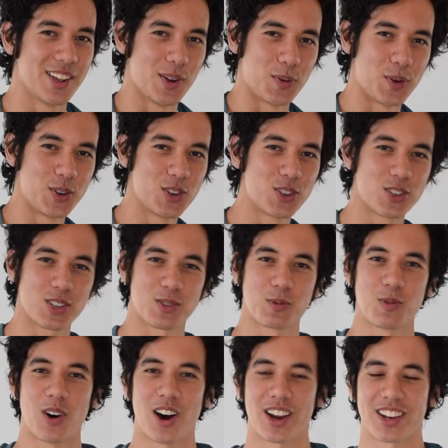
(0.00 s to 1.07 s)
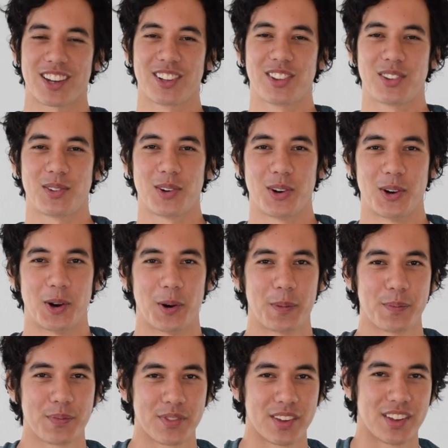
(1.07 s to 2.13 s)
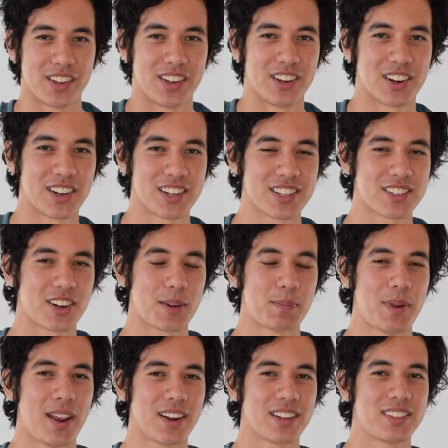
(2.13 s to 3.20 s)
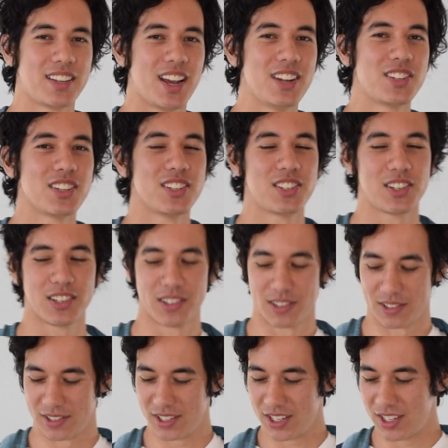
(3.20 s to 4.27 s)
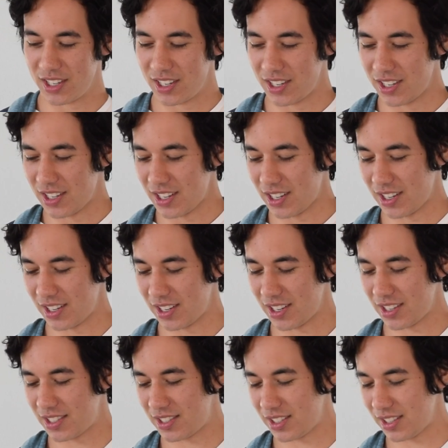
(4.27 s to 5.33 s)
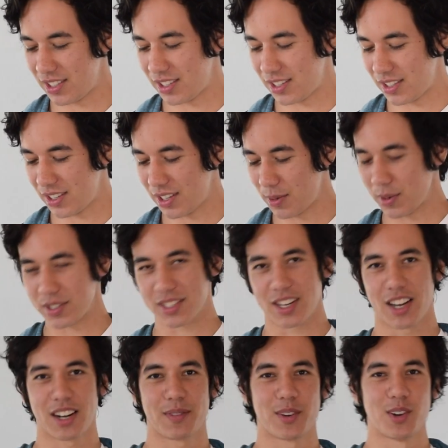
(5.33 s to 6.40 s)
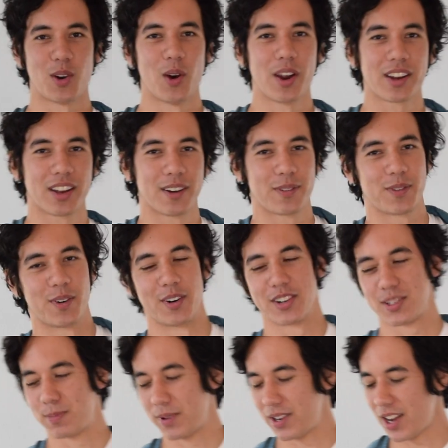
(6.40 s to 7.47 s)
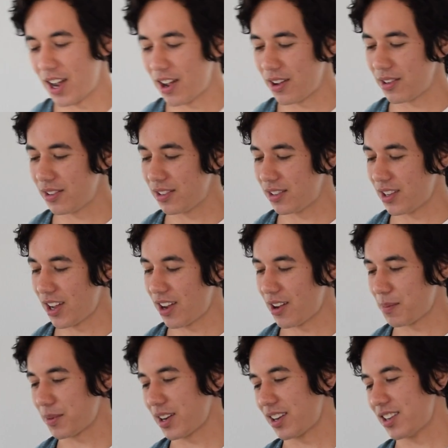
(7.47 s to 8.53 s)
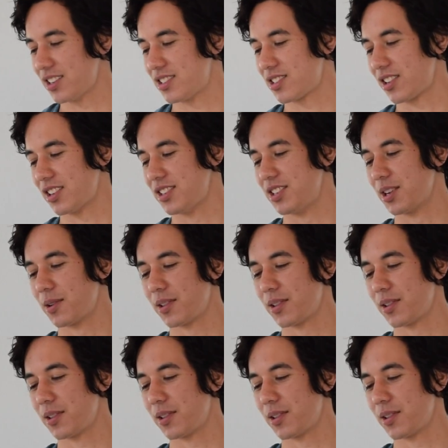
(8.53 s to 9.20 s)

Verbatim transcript: when you're just walking through, you're gonna start paying attention to it. It, it was kind of annoying at first, but now now I'm kind of starting to deal